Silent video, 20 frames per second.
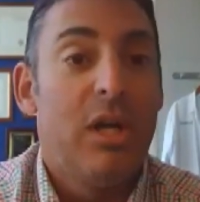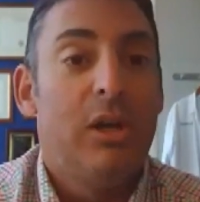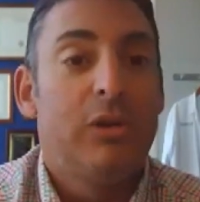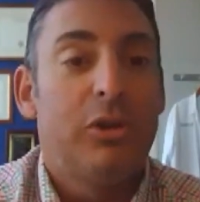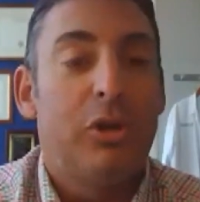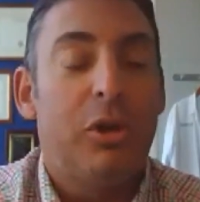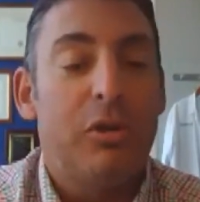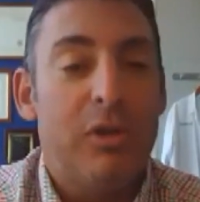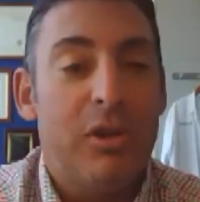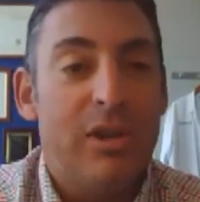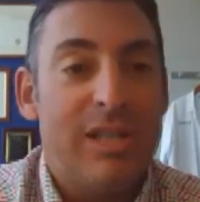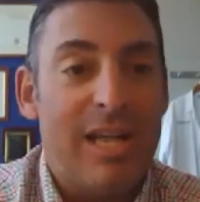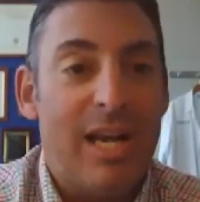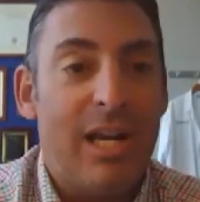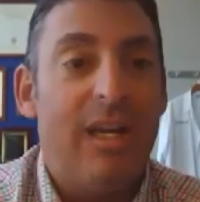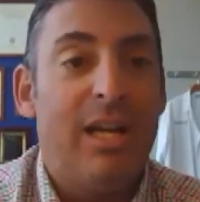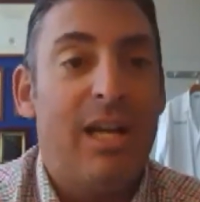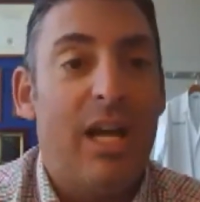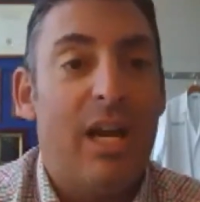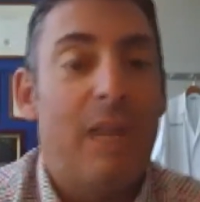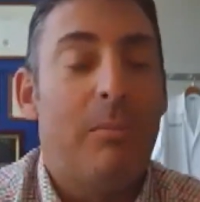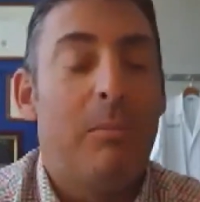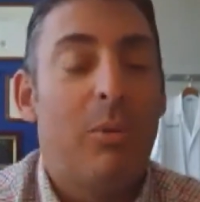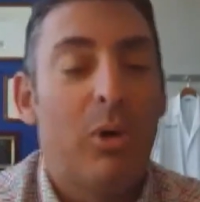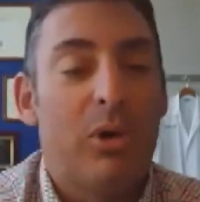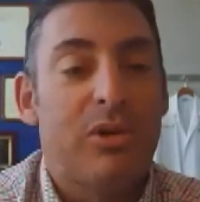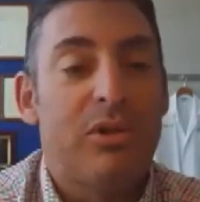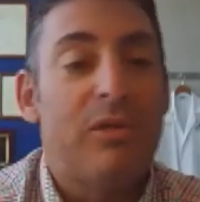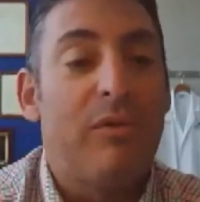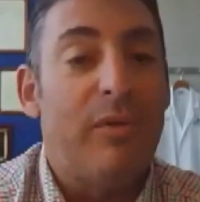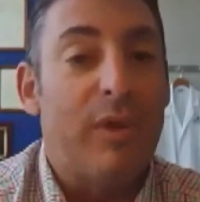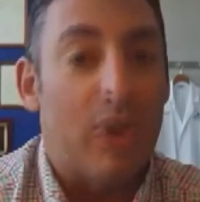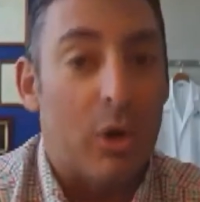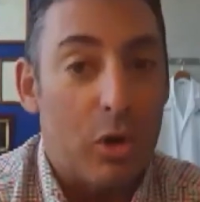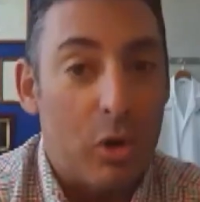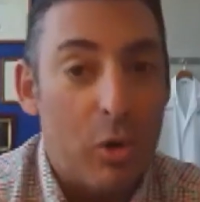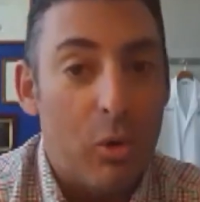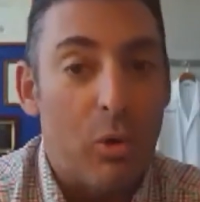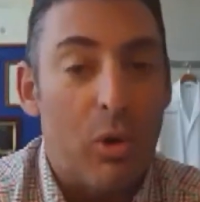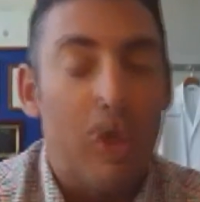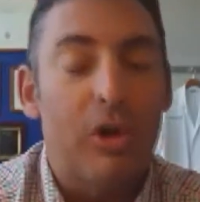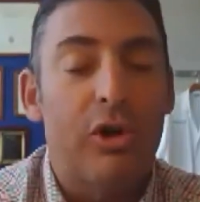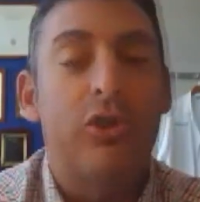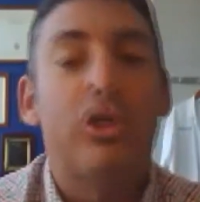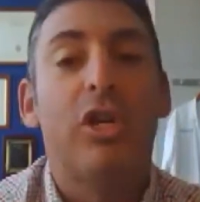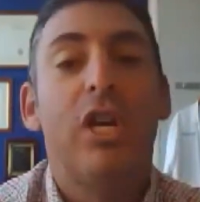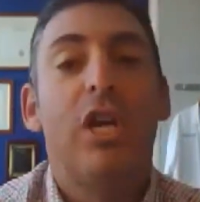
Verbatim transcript: Dr. Joseph Perno is the chief medical officer